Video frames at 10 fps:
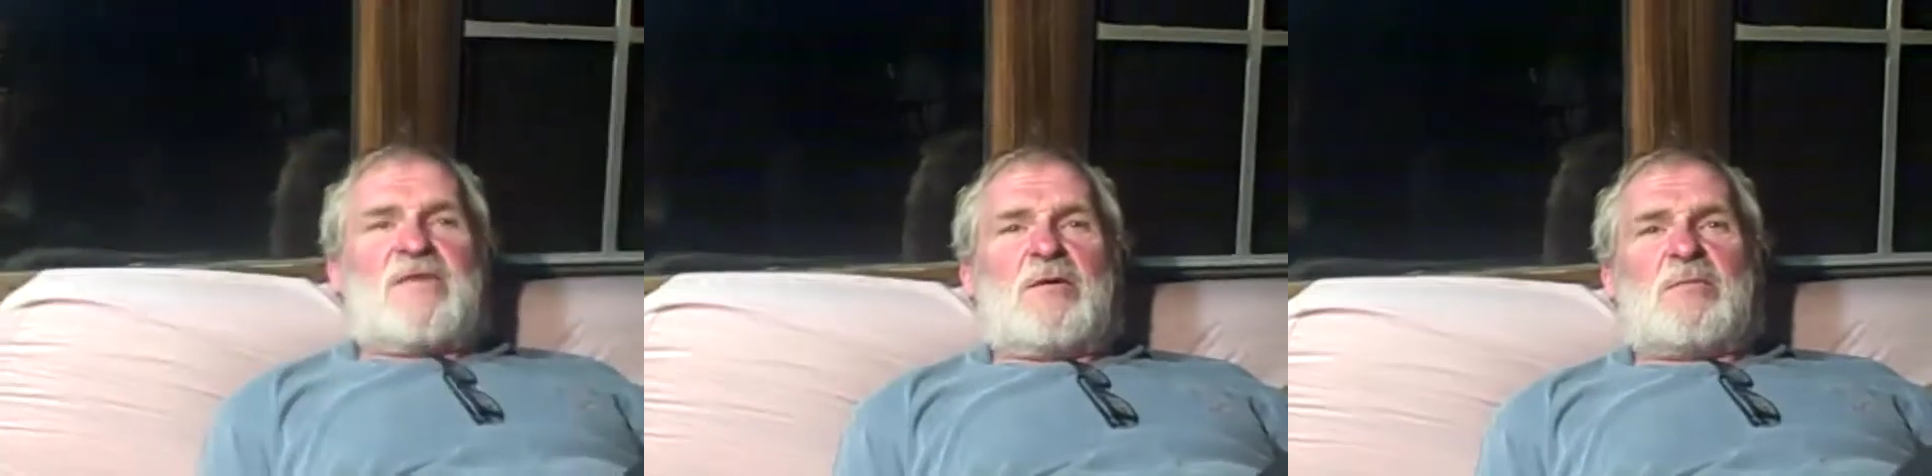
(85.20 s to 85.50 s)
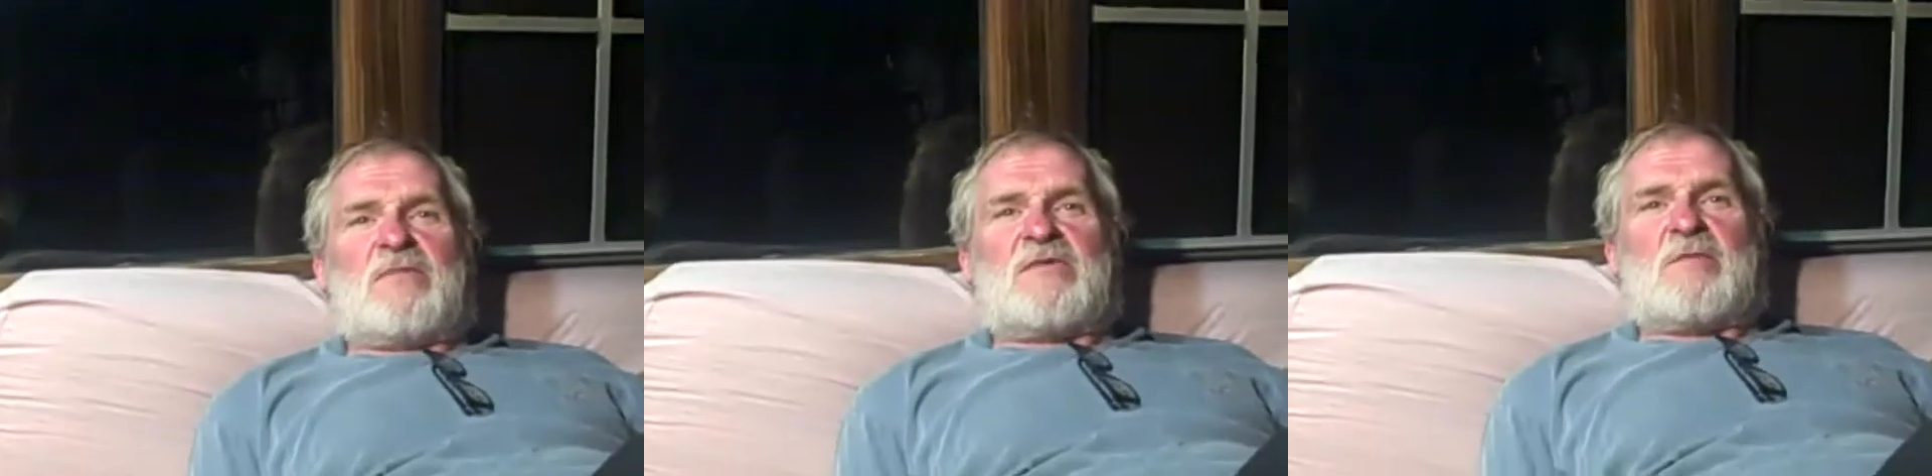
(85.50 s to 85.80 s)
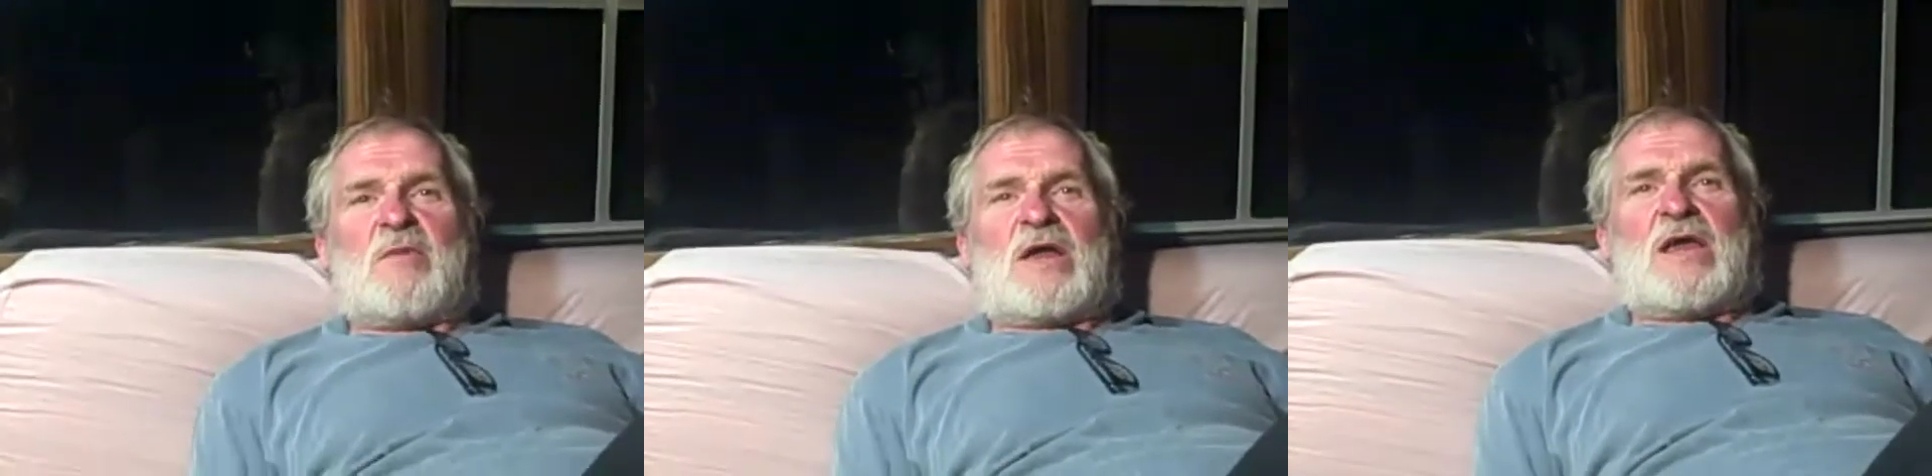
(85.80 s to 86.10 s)
film left
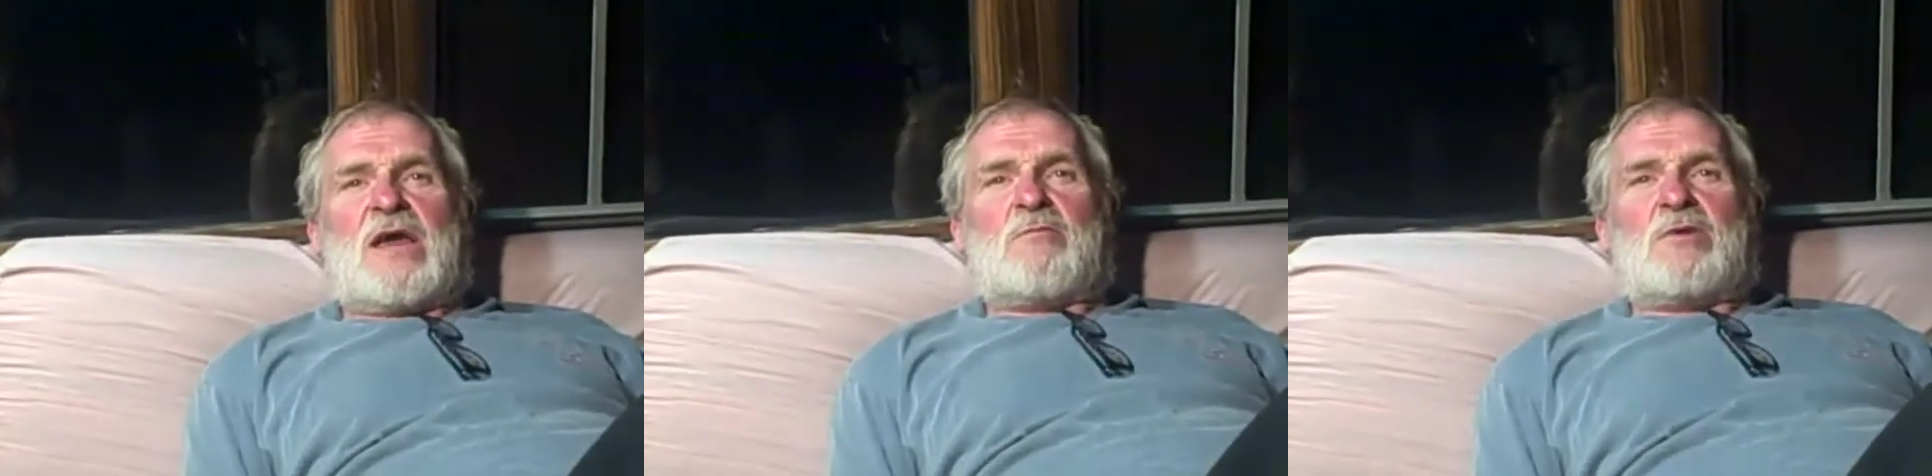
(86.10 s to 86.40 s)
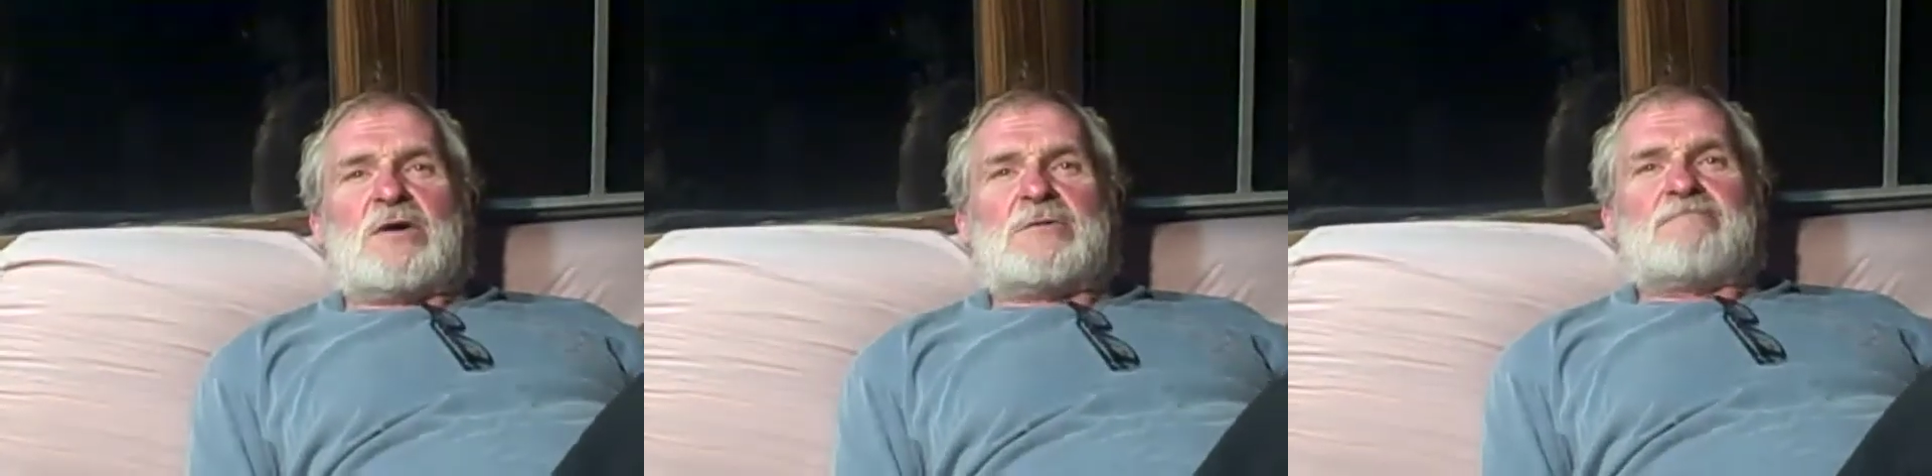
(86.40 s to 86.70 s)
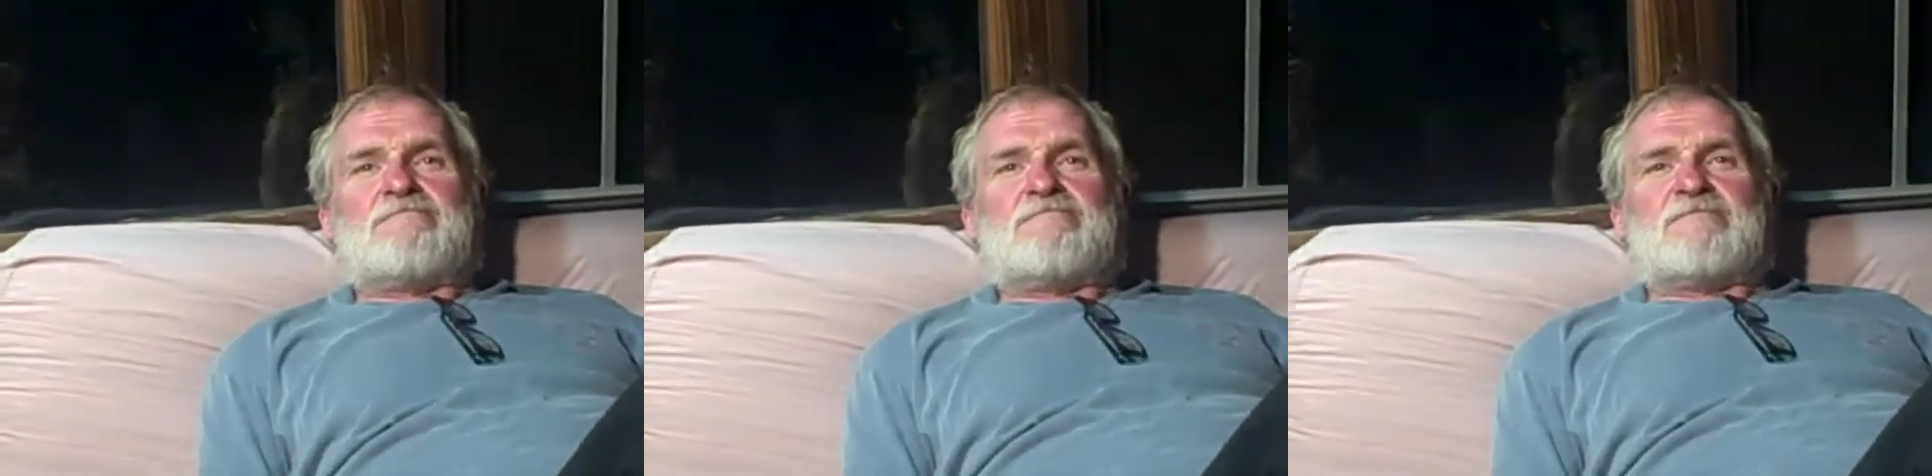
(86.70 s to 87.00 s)
in my camera,
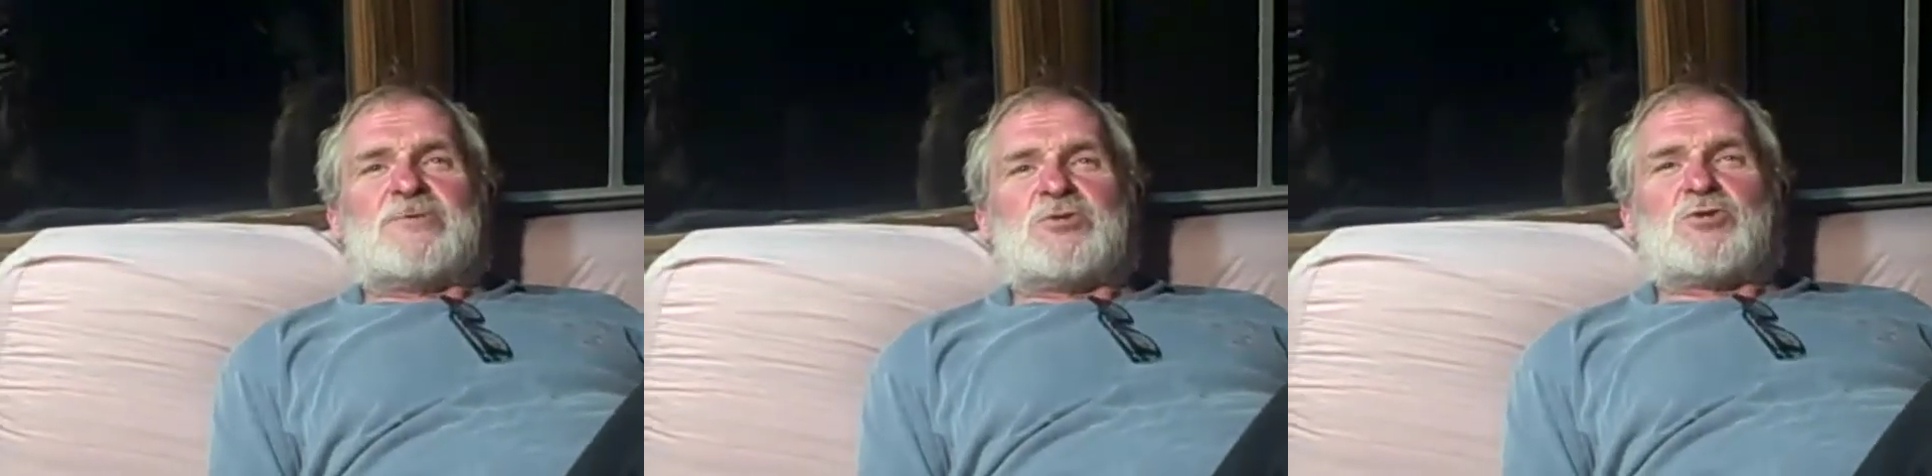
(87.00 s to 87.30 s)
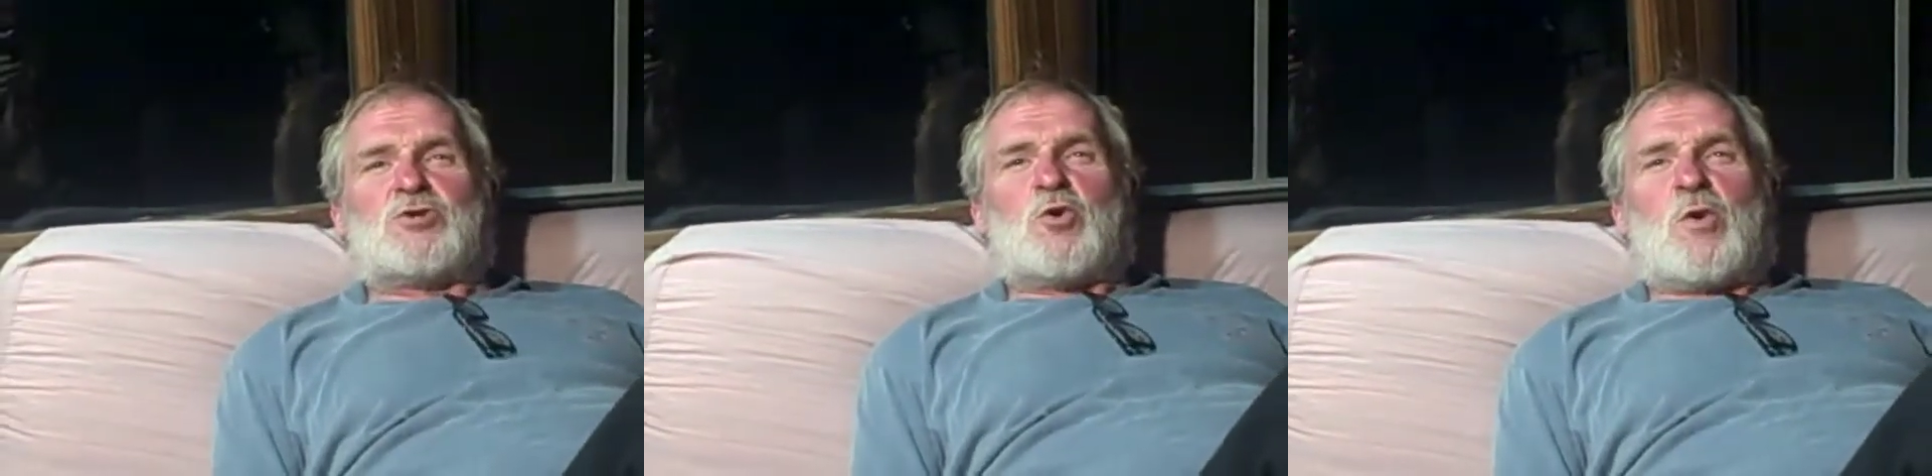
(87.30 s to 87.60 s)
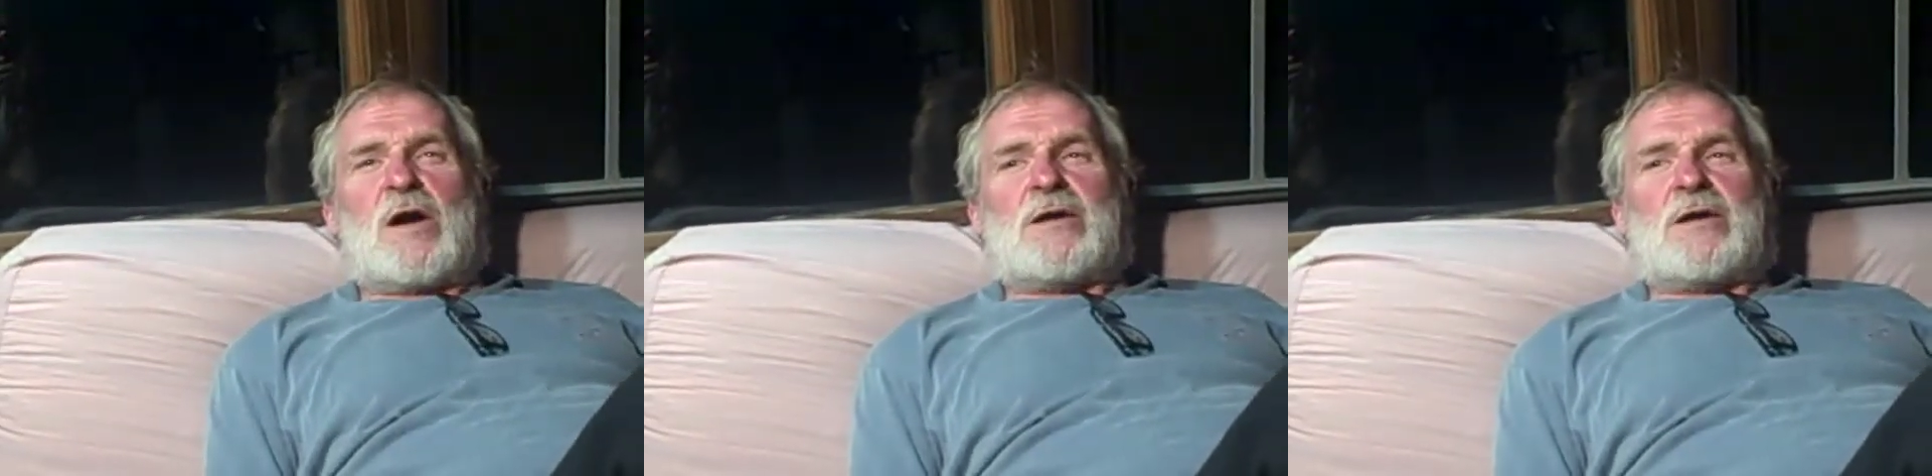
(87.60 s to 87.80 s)
so